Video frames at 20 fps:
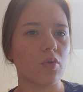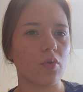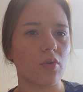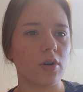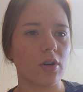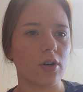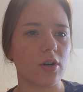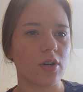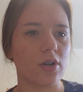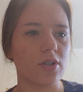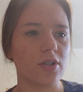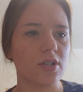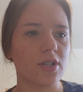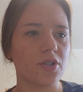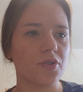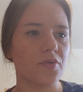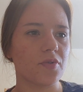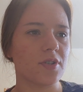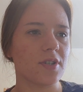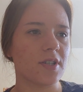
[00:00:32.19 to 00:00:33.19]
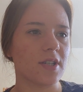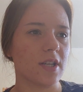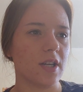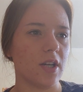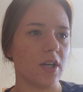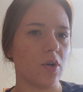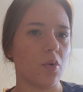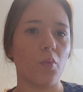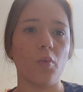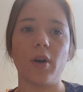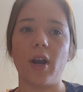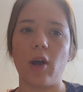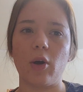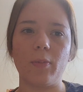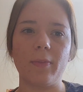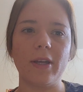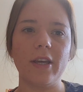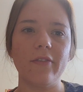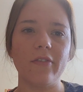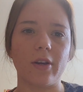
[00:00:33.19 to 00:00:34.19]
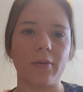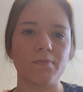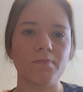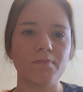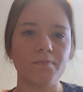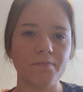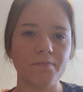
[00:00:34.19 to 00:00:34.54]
orders to see what I'll be giving.